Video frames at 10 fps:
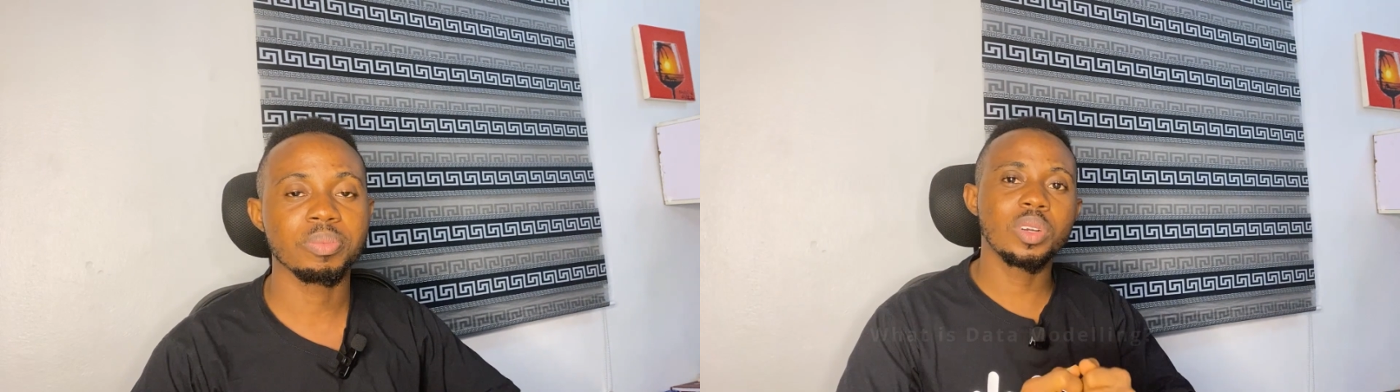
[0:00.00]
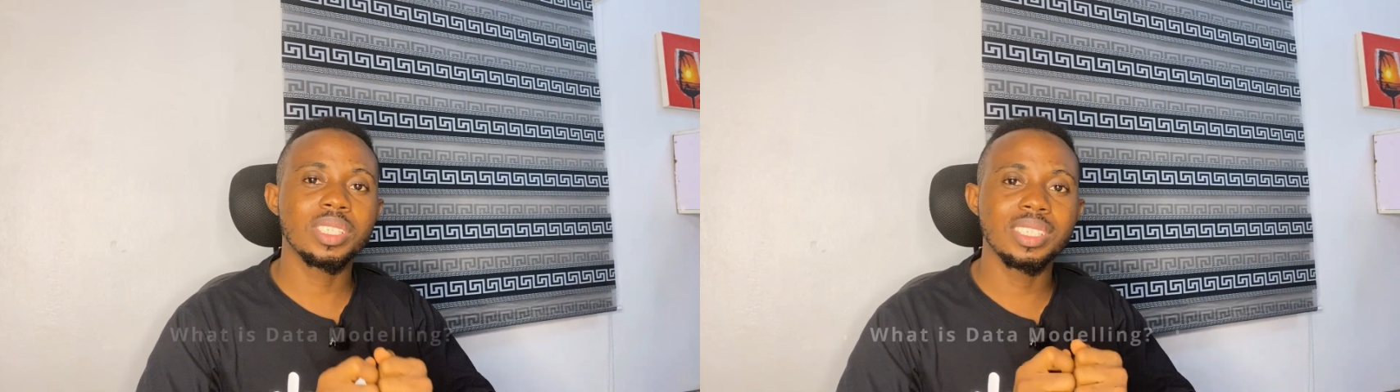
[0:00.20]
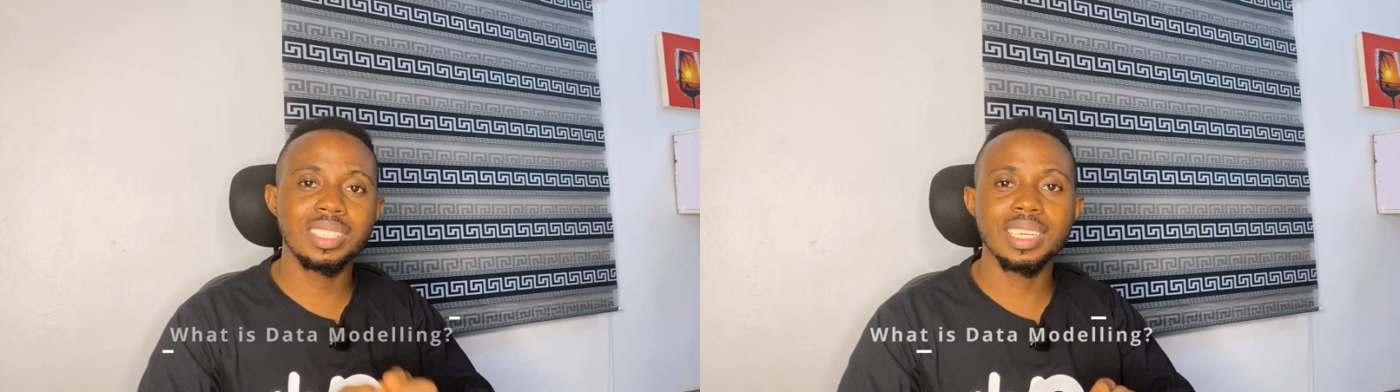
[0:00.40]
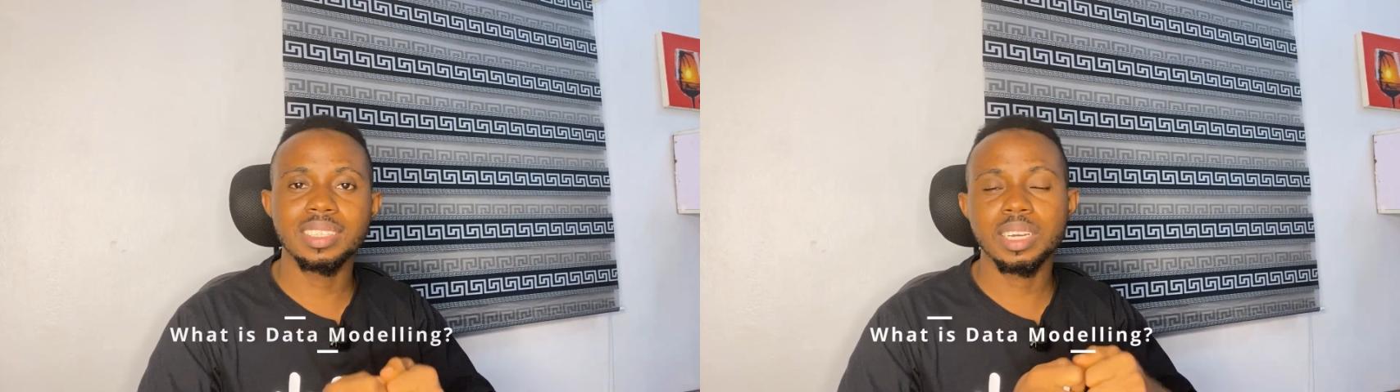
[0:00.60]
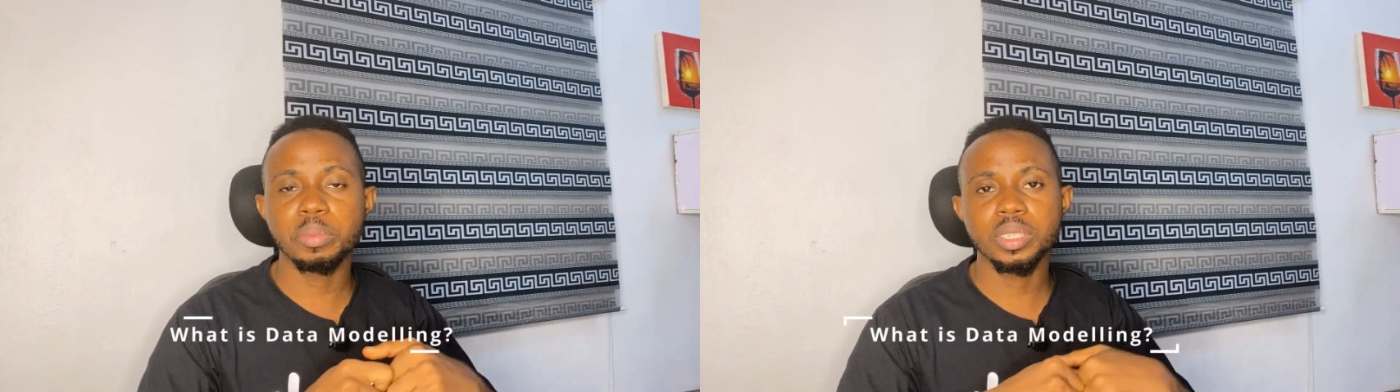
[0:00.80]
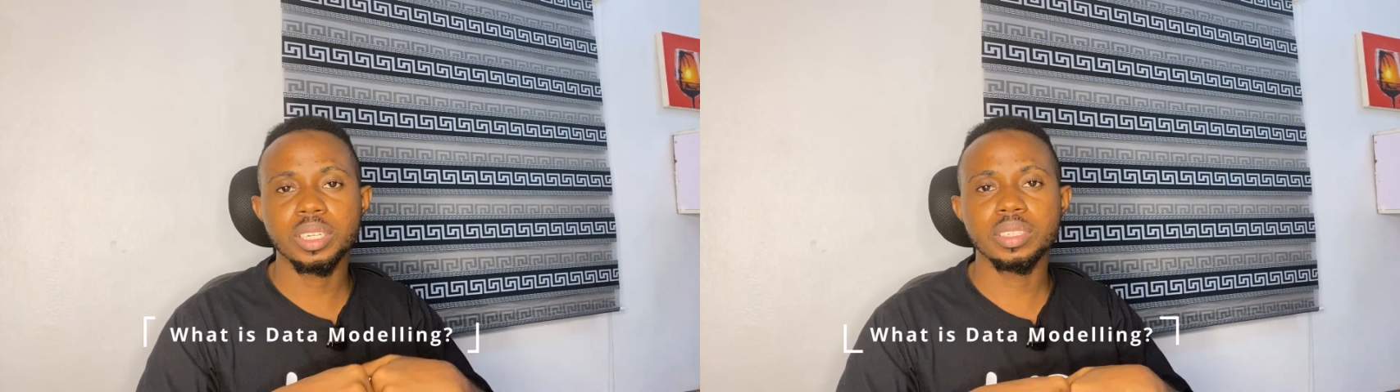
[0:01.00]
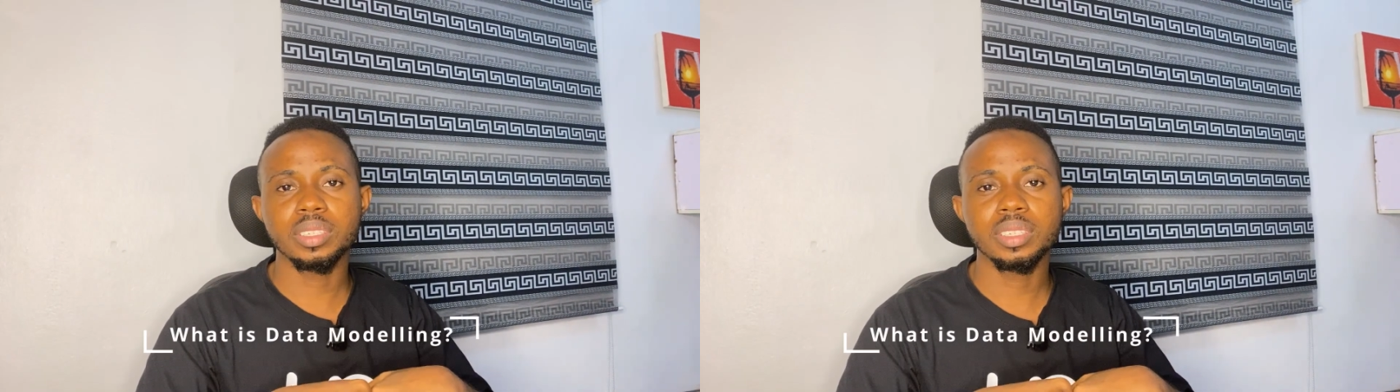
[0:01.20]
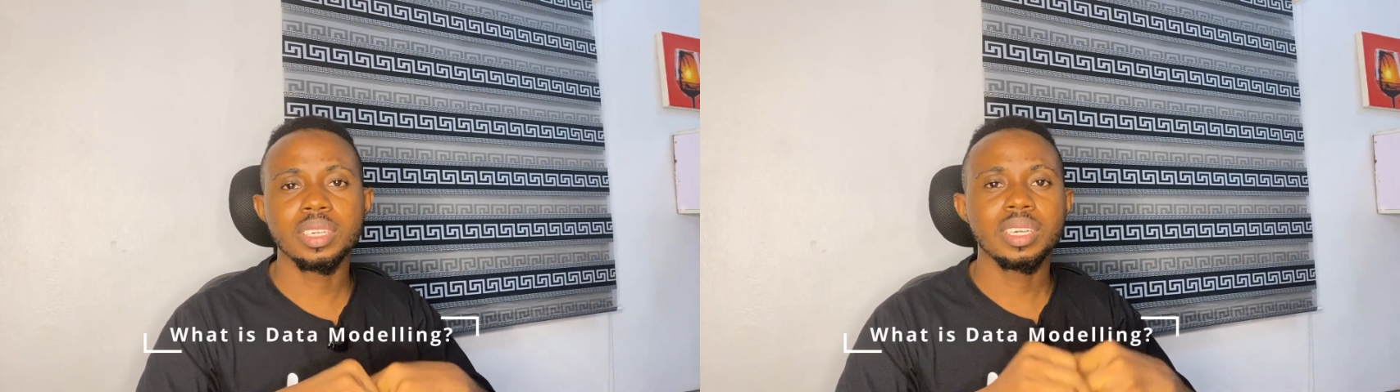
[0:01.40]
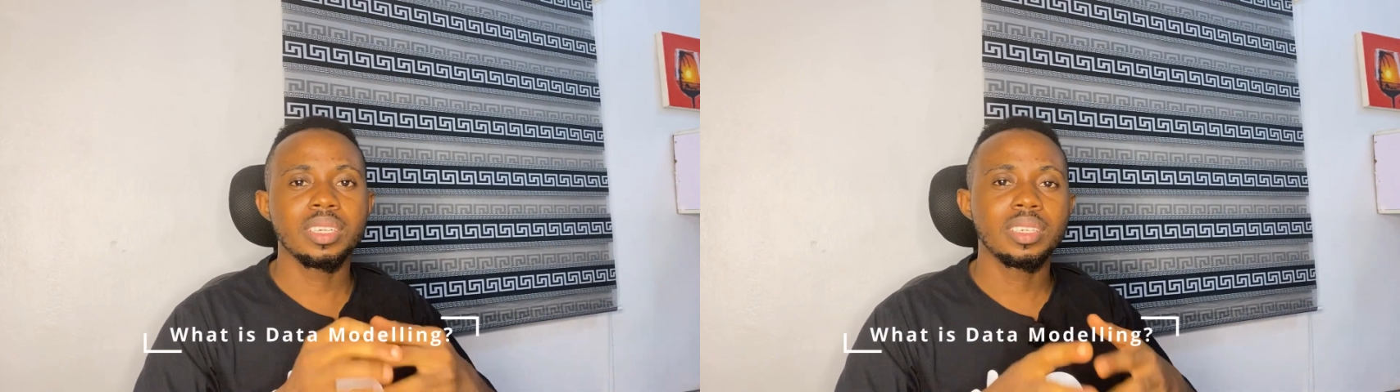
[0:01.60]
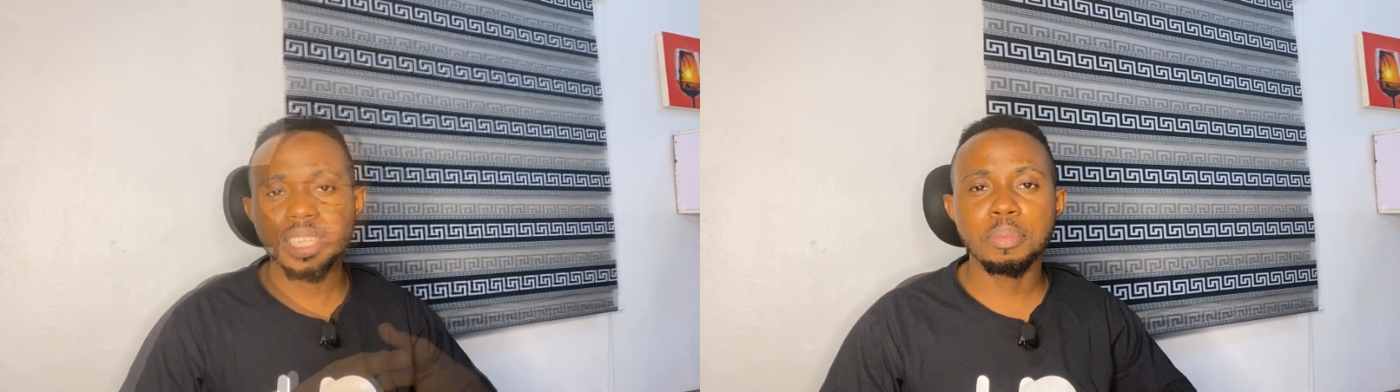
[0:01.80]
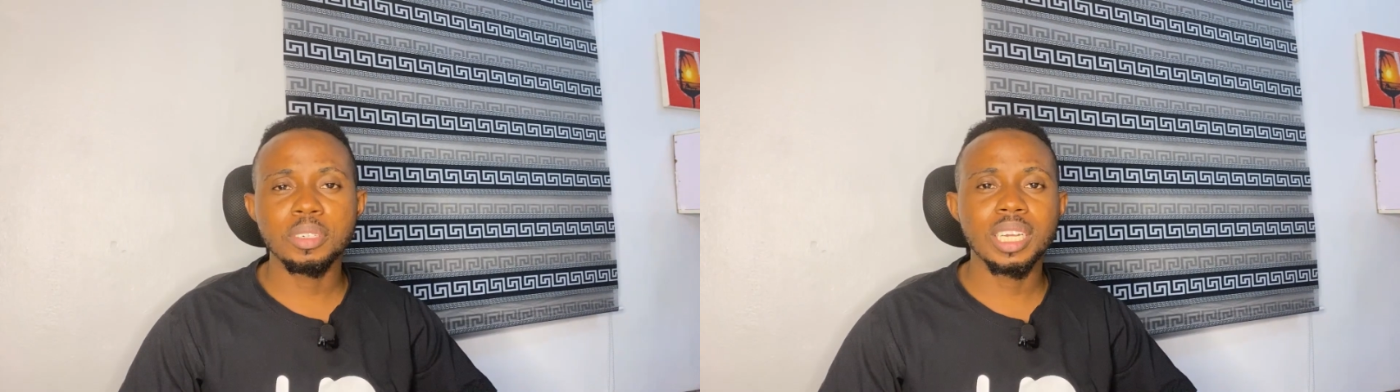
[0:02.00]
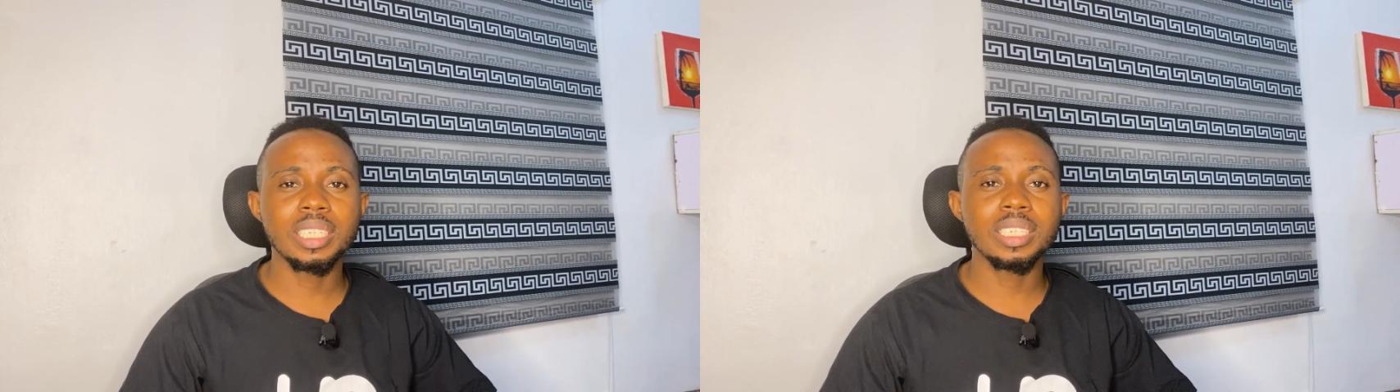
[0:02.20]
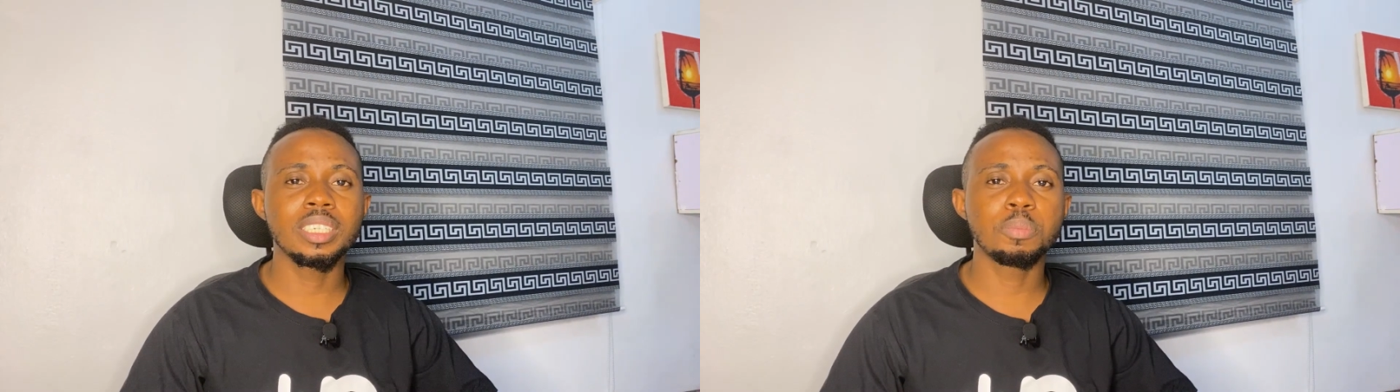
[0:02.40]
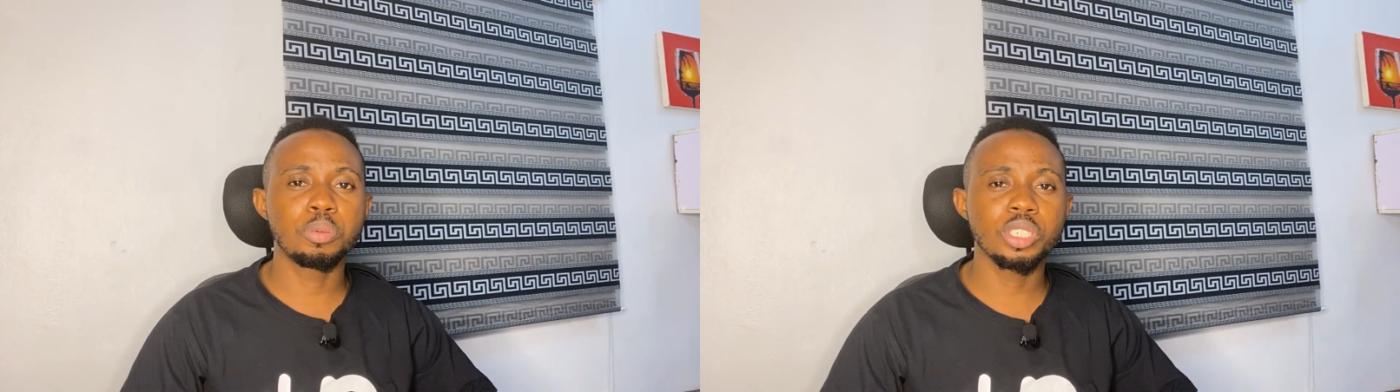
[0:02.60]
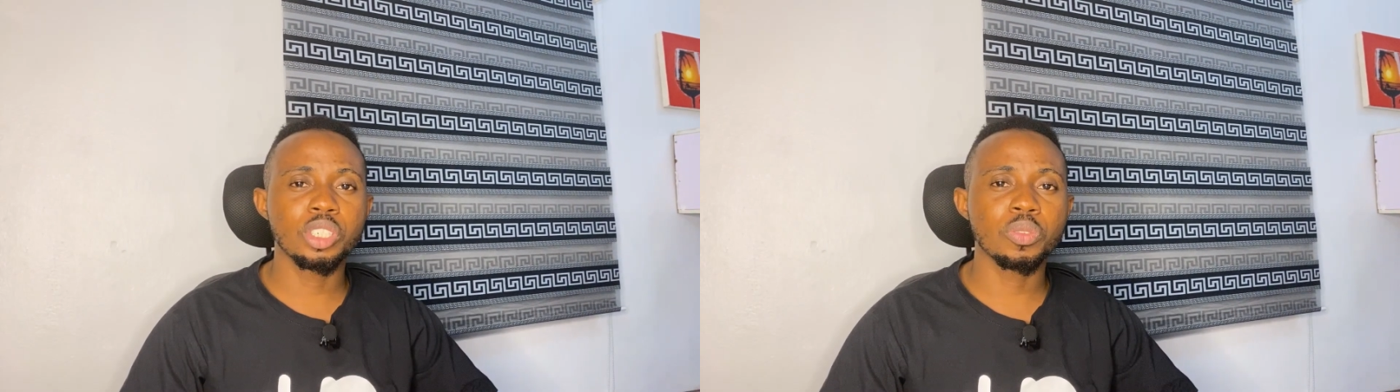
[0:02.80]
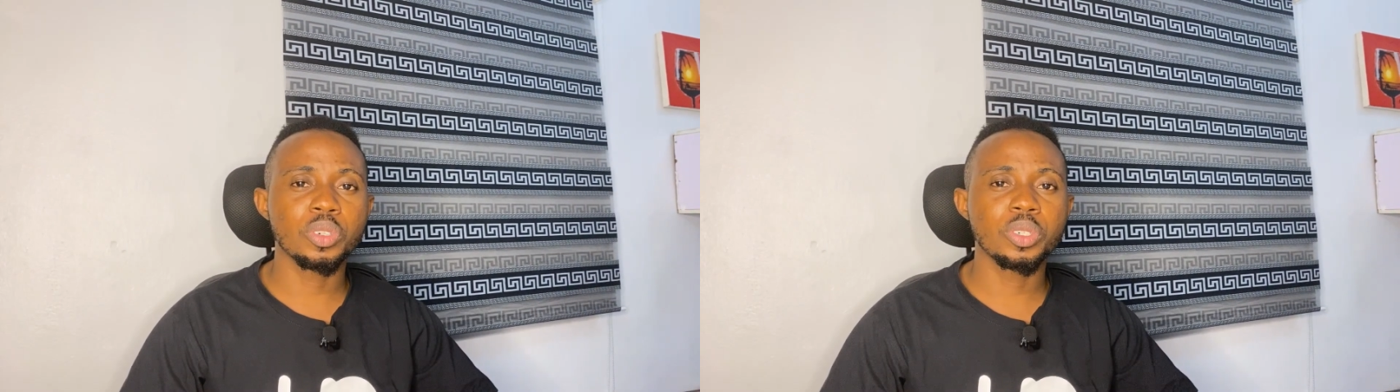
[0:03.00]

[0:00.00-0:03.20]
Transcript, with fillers: So what is data modeling? Data modeling is the process